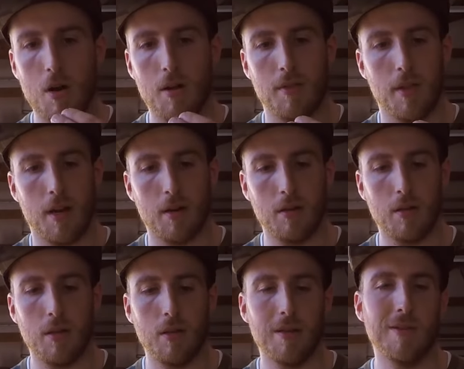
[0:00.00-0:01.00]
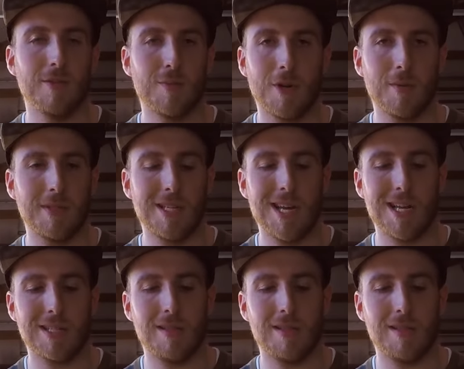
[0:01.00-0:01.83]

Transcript: on there. Now you can use Permatex,